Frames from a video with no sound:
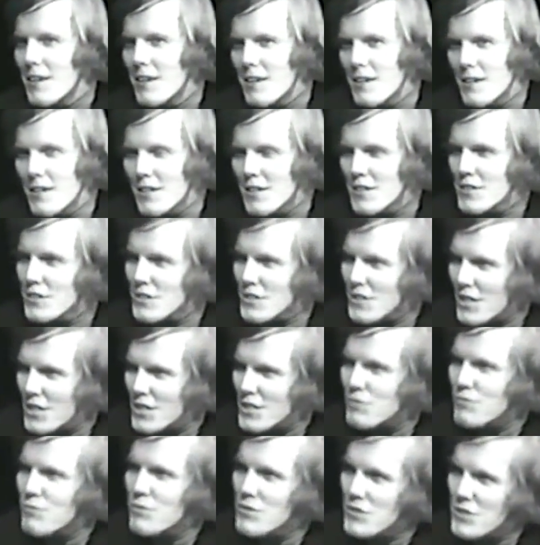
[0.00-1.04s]
And his
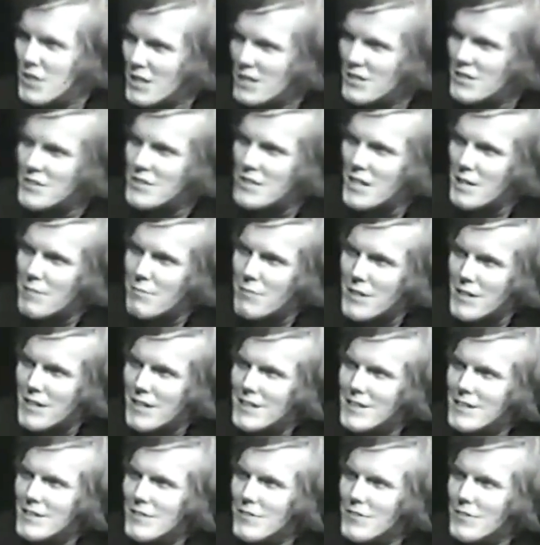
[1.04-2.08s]
suggestion was that the same
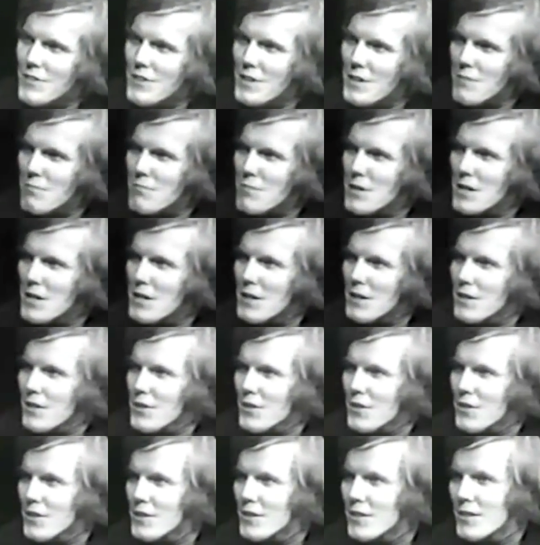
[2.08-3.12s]
kind of thing may
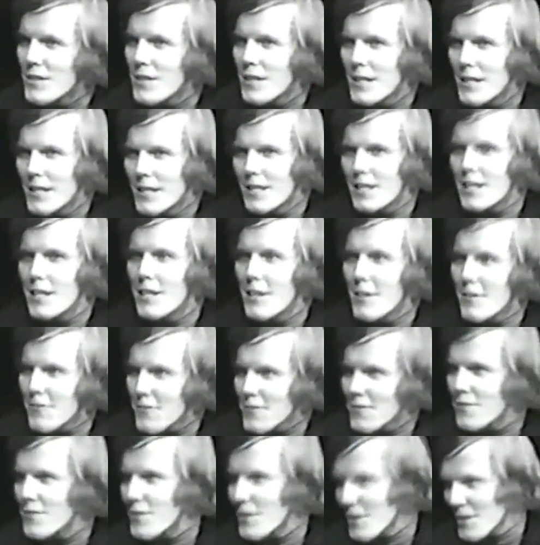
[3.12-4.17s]
occur,
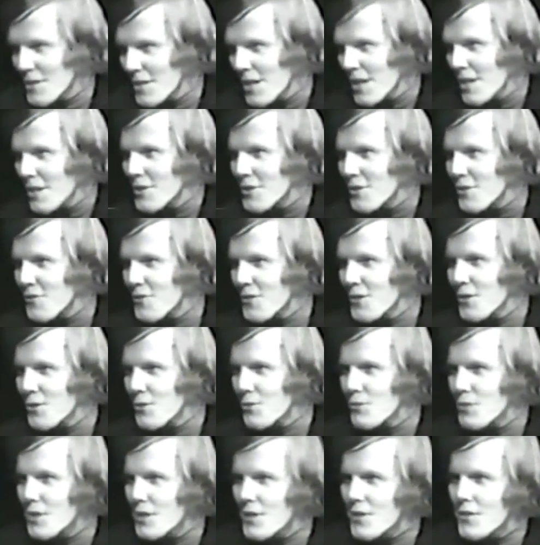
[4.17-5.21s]
if not
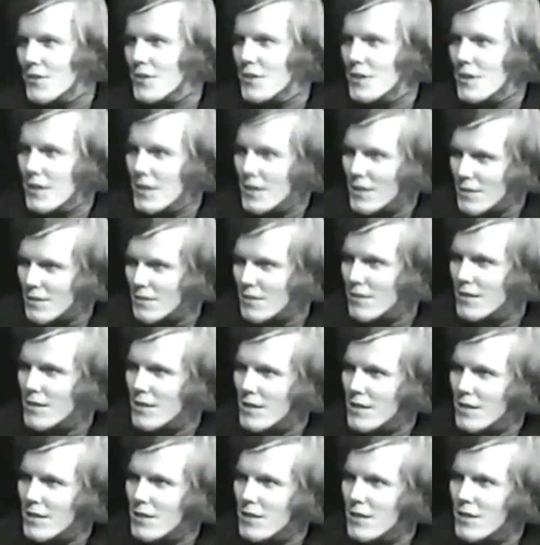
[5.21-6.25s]
interfered with, in
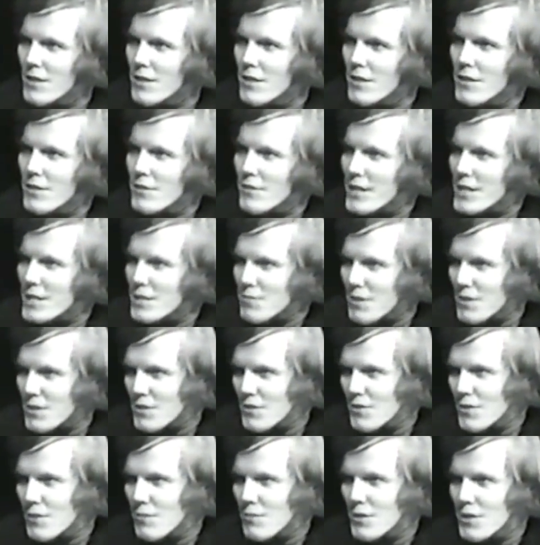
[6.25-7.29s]
other
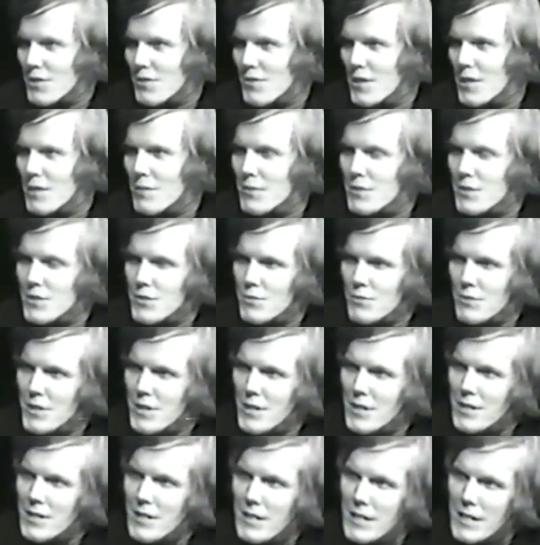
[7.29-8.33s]
aspects of human development as
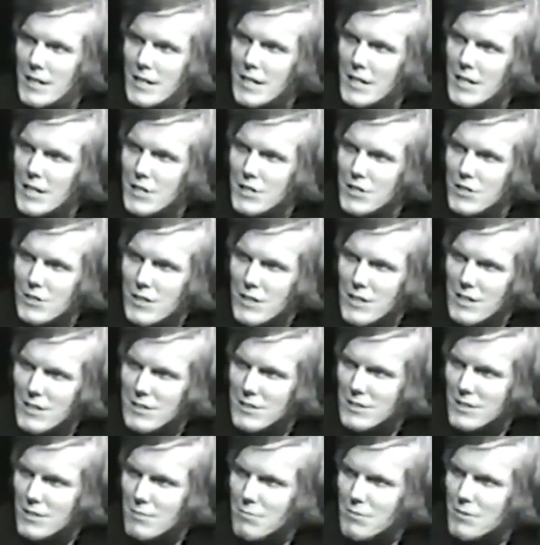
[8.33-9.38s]
well. Is your
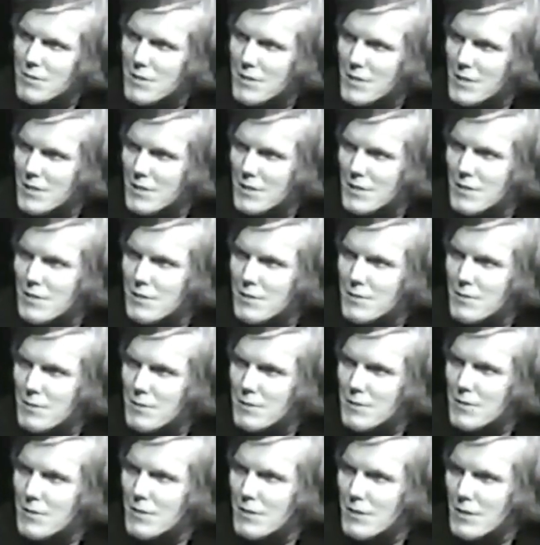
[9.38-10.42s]
concept
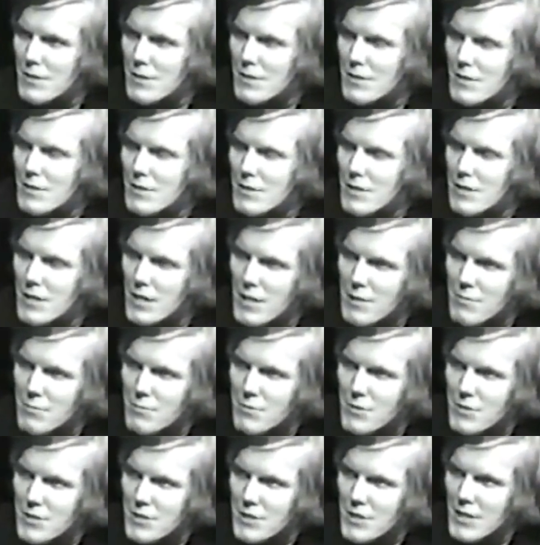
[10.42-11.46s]

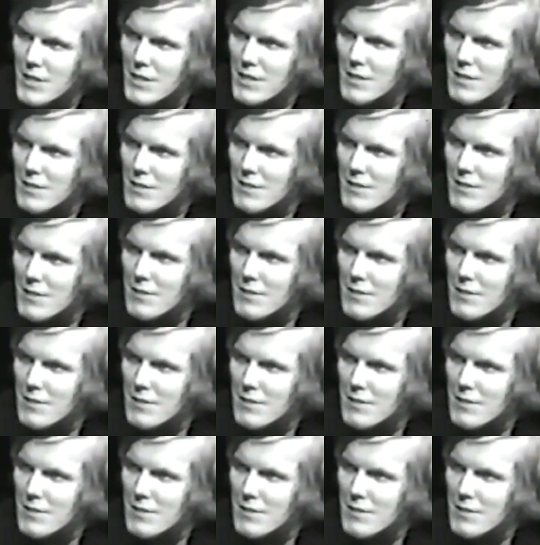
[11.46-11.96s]
comparable to that?